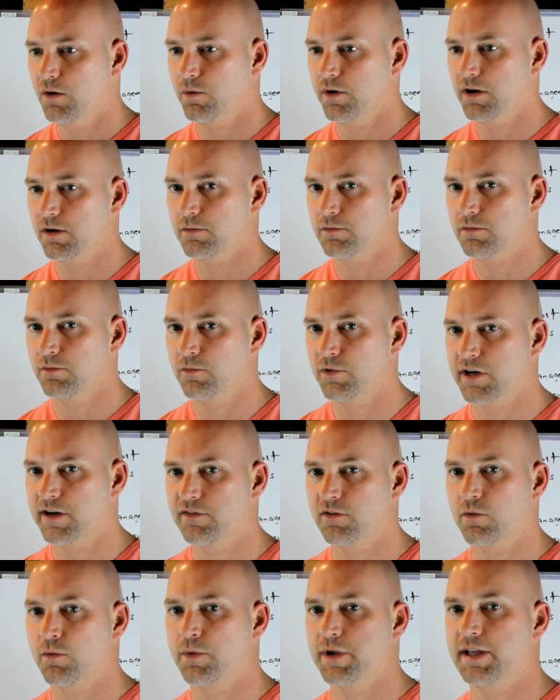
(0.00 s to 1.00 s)
Well,
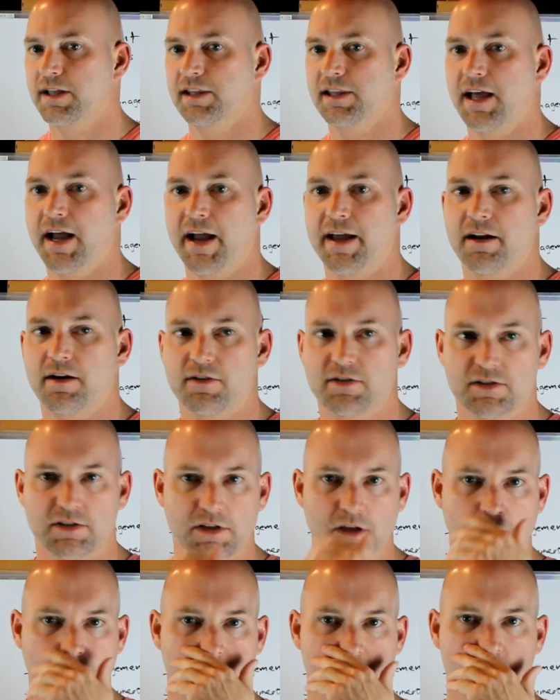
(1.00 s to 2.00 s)
whenever we align our
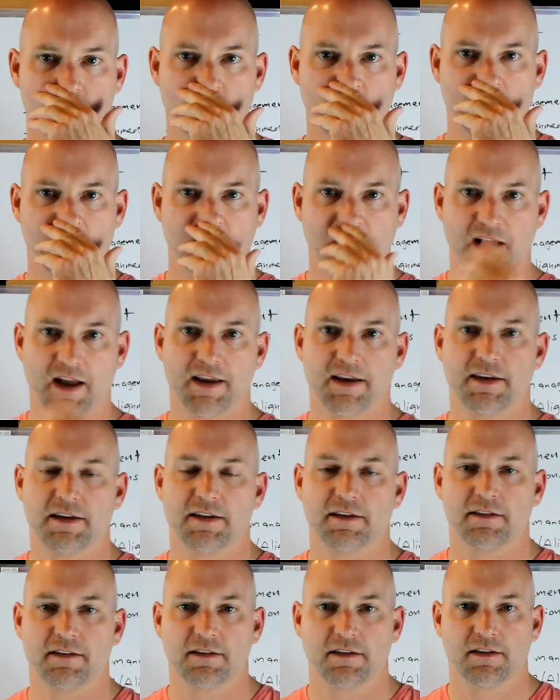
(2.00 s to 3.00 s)
subs, we're
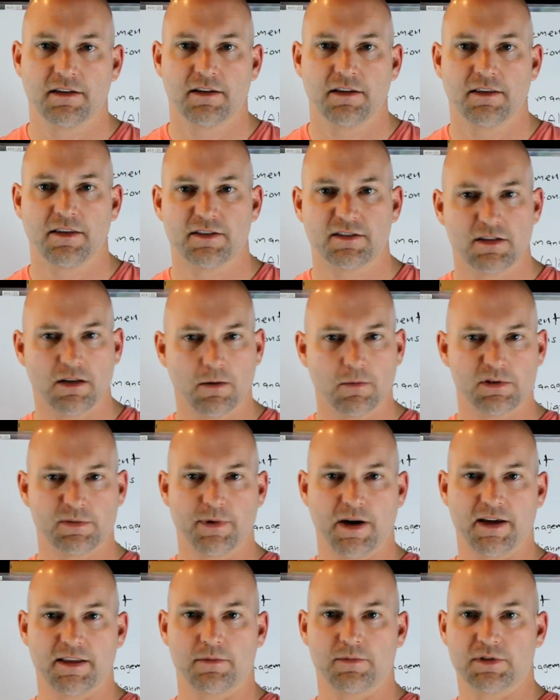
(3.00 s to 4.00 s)
aligning the subs
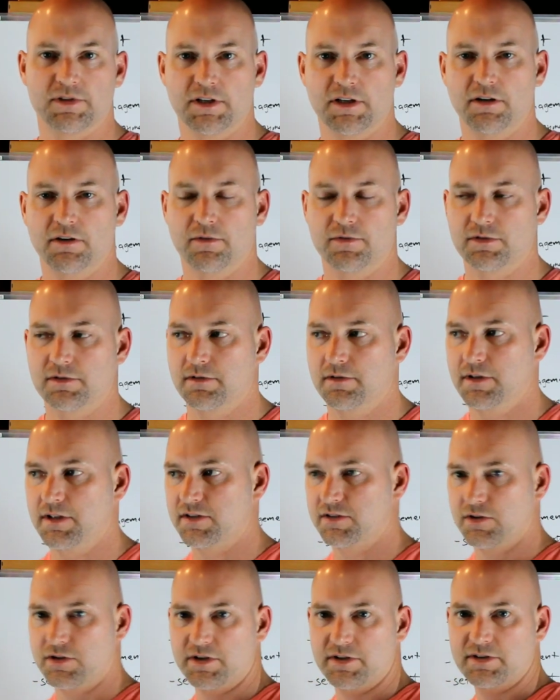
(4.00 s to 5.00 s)
by themselves.
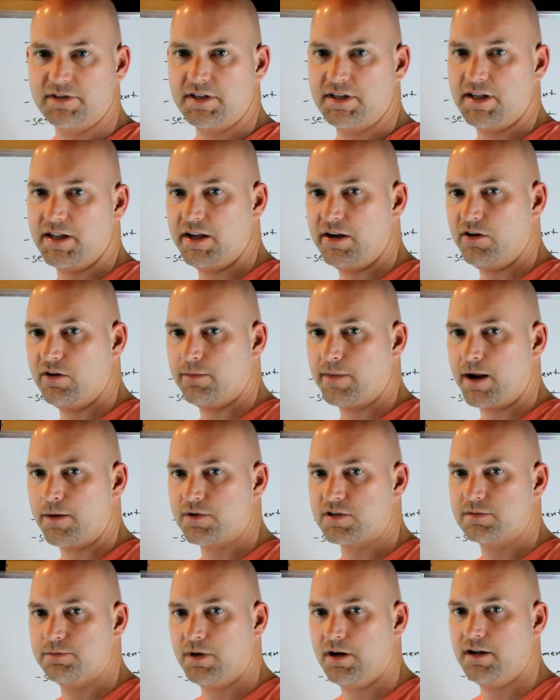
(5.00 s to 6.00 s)
So you see here my
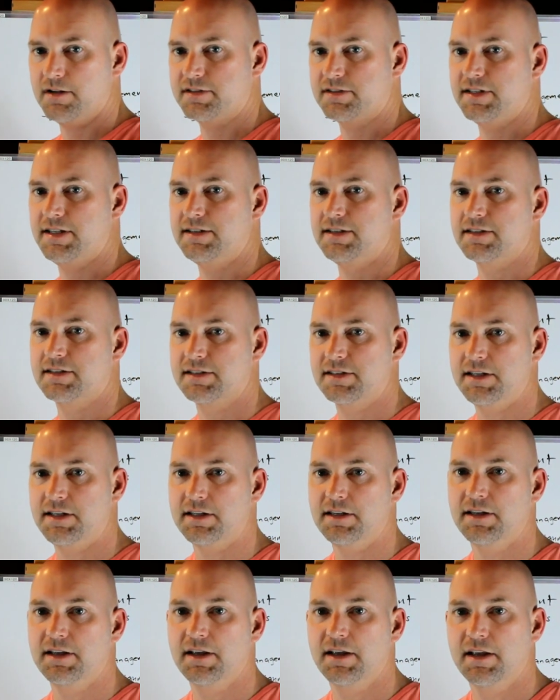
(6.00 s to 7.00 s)
response seat to
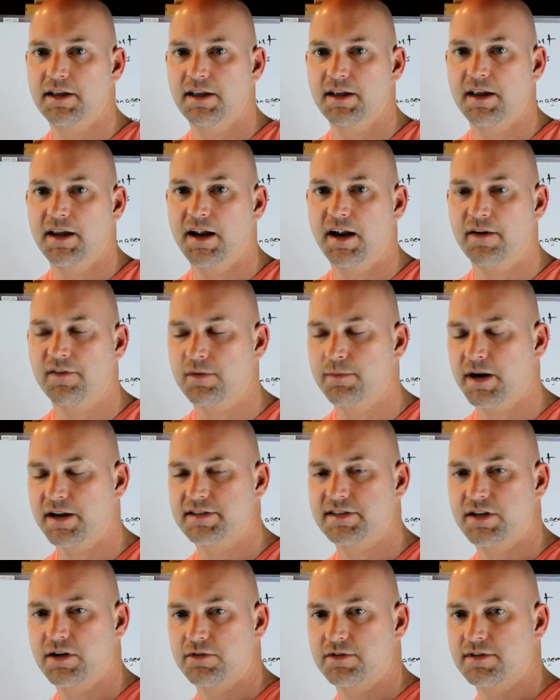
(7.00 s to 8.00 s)
seat,
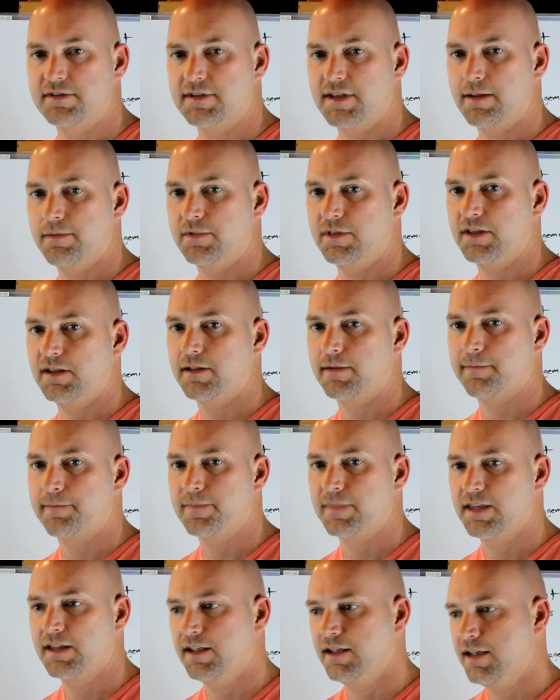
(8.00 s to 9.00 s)
everybody's hearing the same thing.
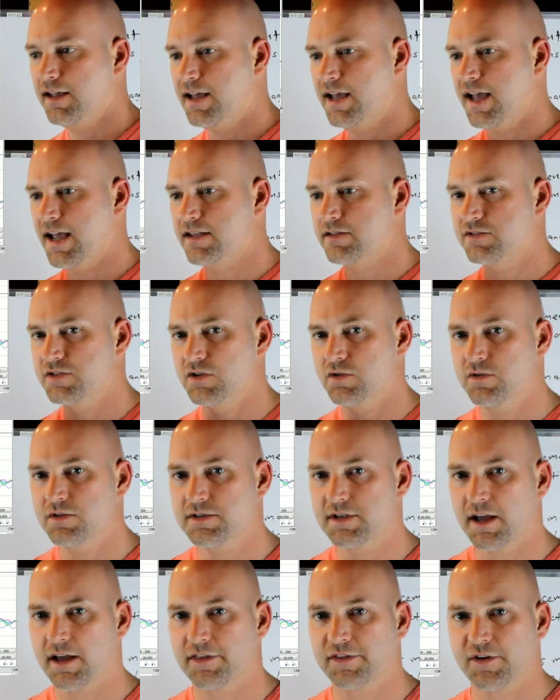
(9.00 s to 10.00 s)
As soon
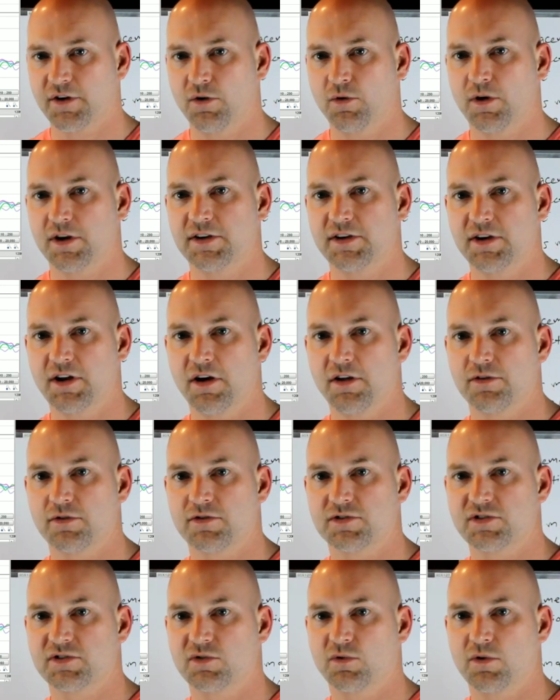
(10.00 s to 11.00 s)
as I throw
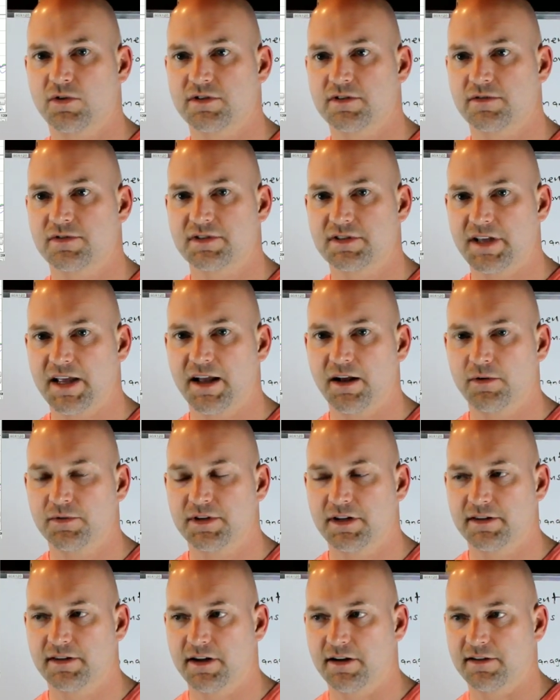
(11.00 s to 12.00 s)
another source of
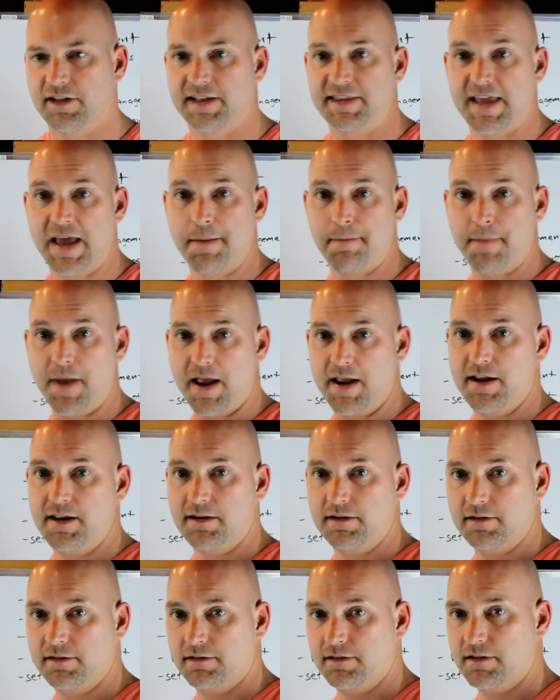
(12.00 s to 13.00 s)
sound in there, like that
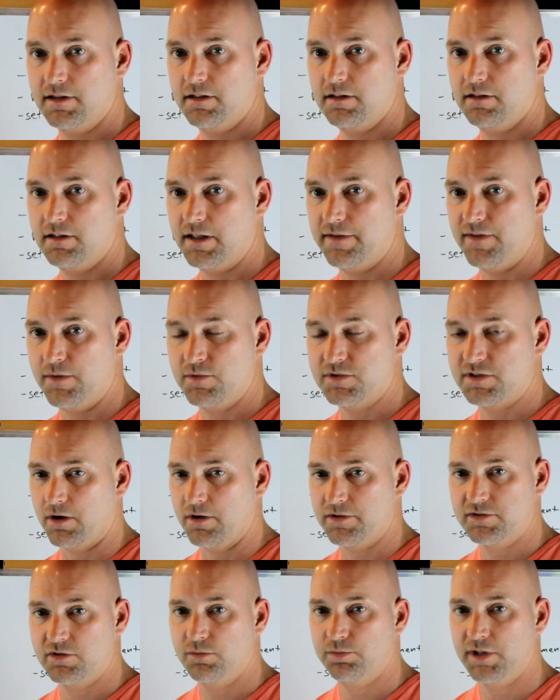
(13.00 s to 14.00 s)
main, if
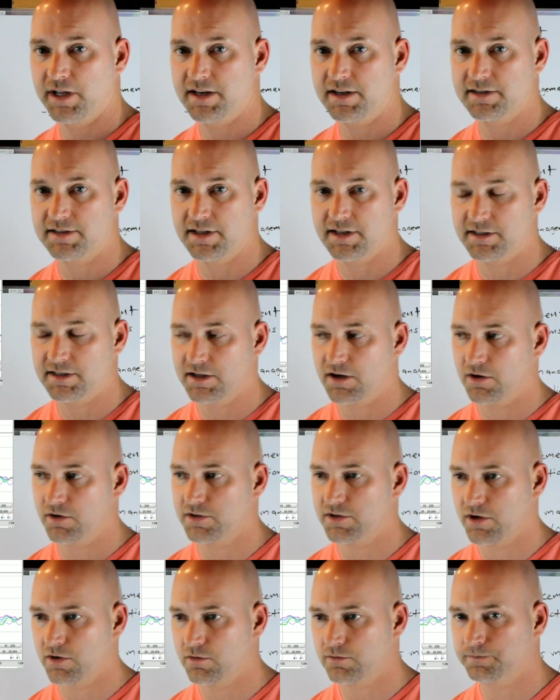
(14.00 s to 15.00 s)
also playing a 60
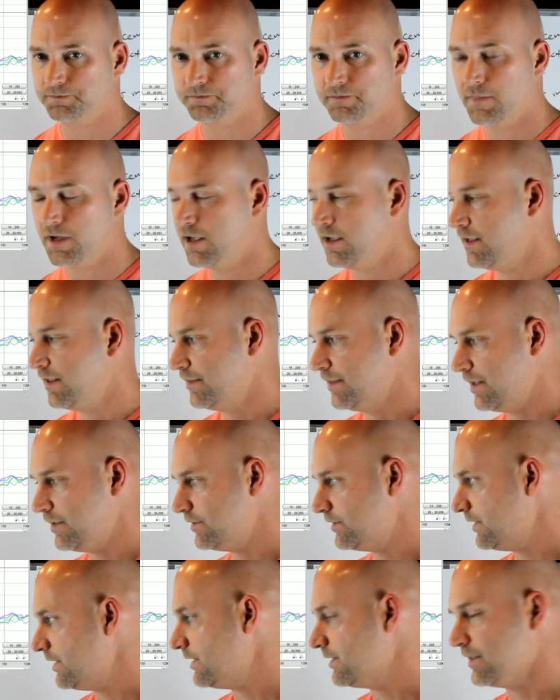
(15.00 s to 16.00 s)
hertz tone, that
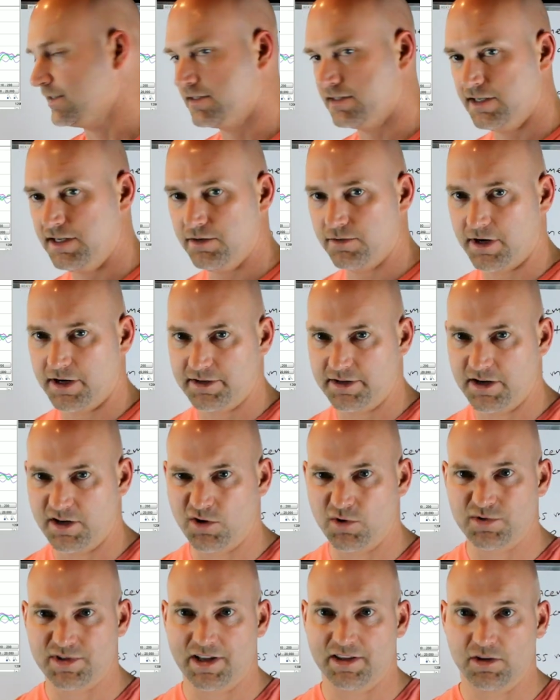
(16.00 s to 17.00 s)
seat to seat right there
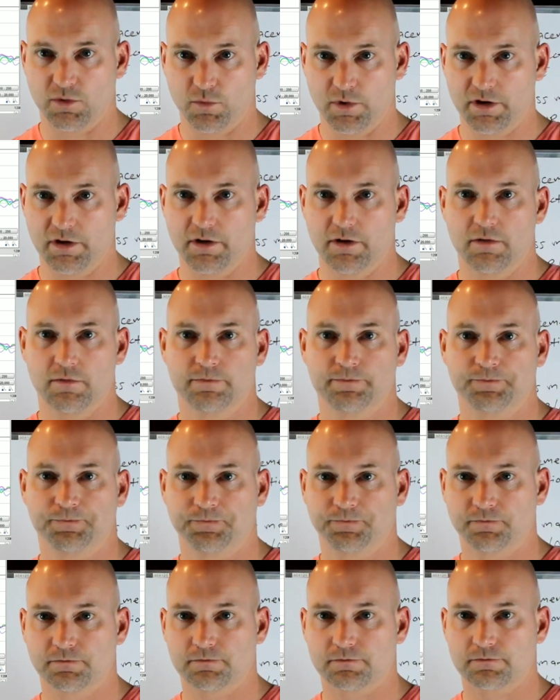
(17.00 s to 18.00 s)
goes out the window.
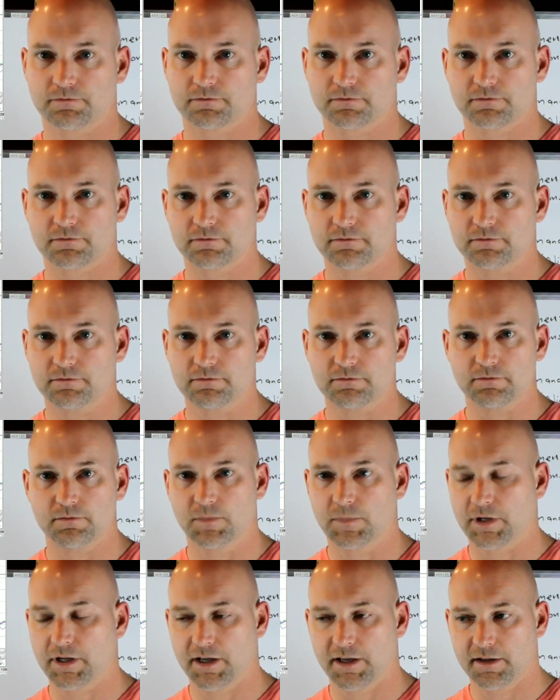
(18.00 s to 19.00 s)

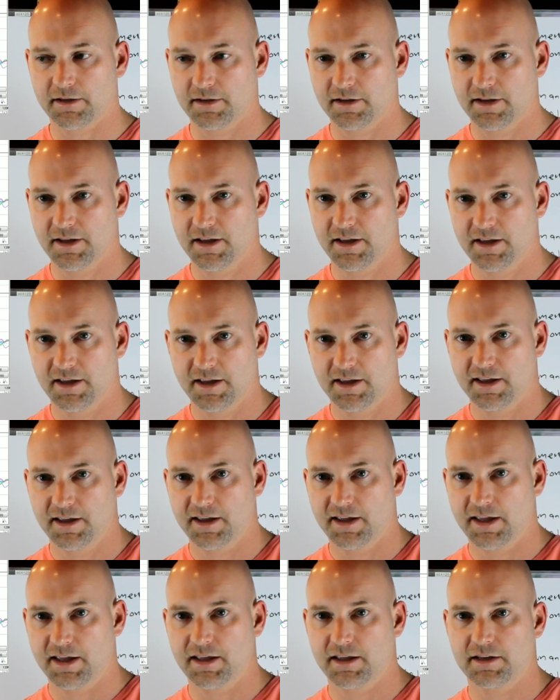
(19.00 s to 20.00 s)
Okay,
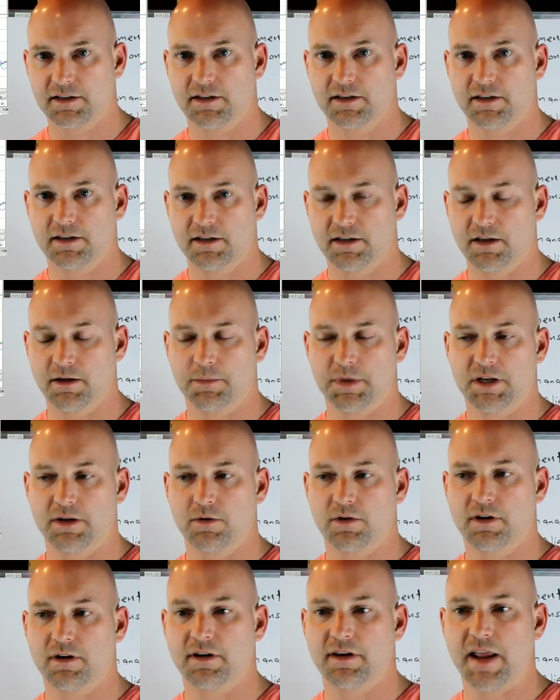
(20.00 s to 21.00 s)
it. I
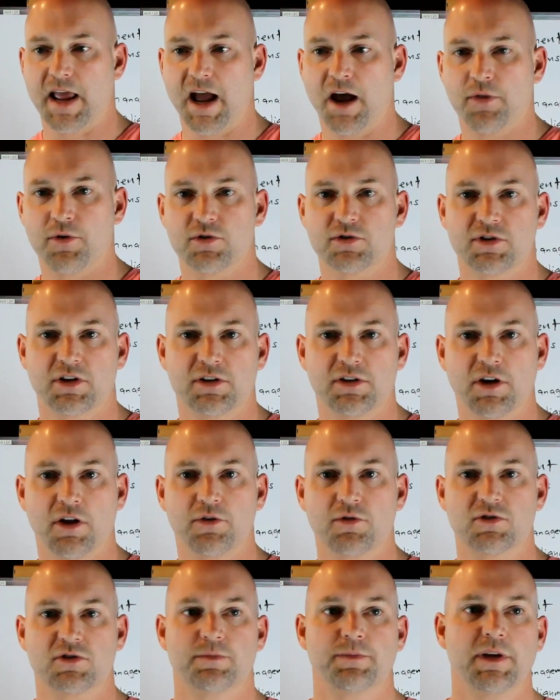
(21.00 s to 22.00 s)
mean, now there's
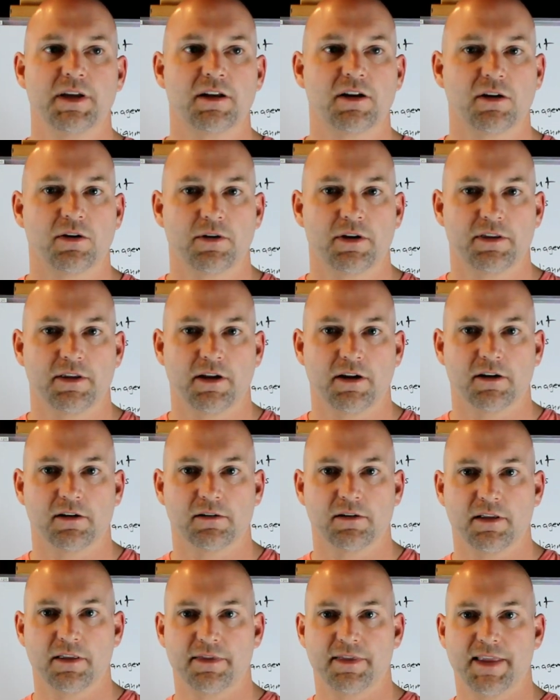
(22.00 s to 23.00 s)
another speaker in
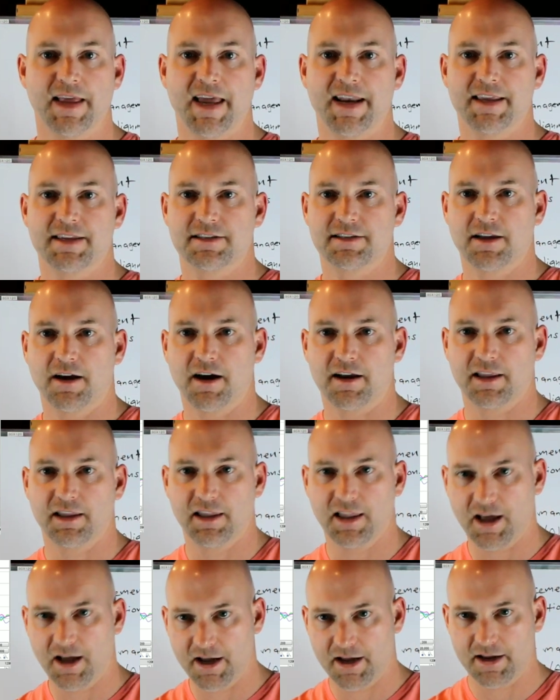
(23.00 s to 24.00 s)
there that is not
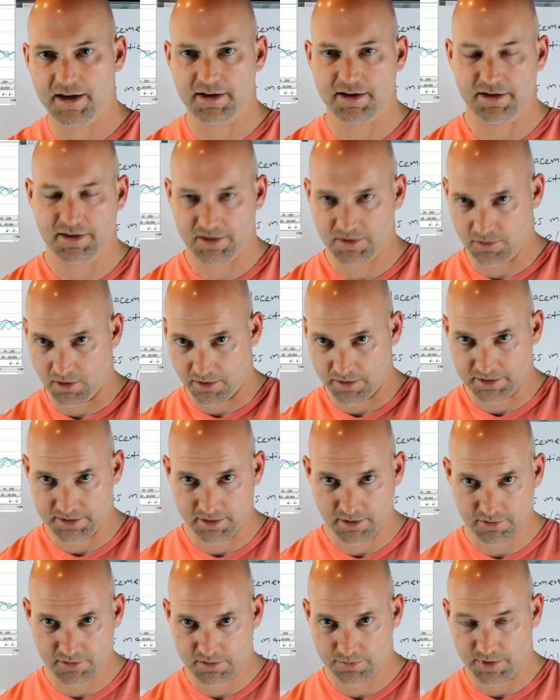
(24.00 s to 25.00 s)
aligned to all
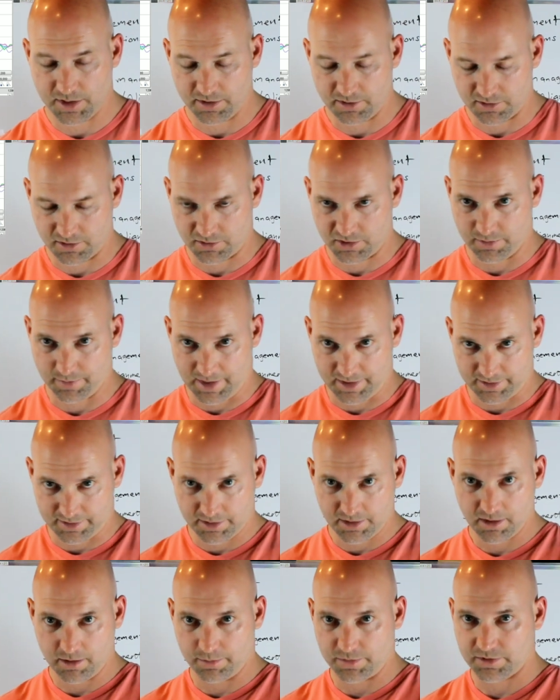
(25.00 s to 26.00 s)
these other speakers to my
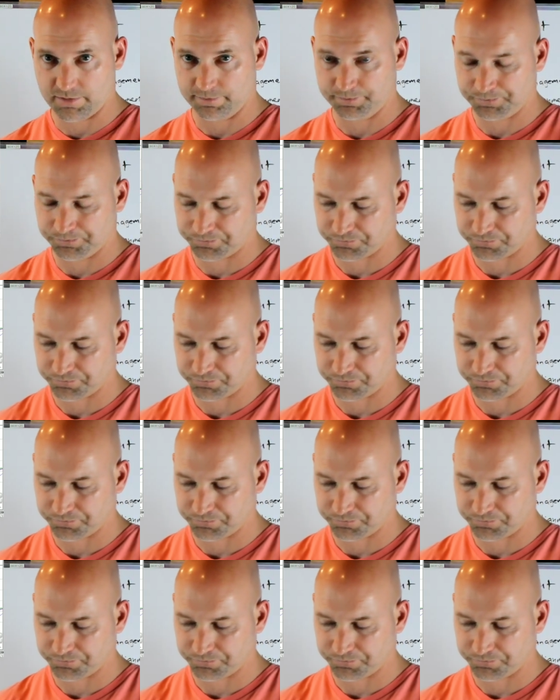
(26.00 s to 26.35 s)
subs.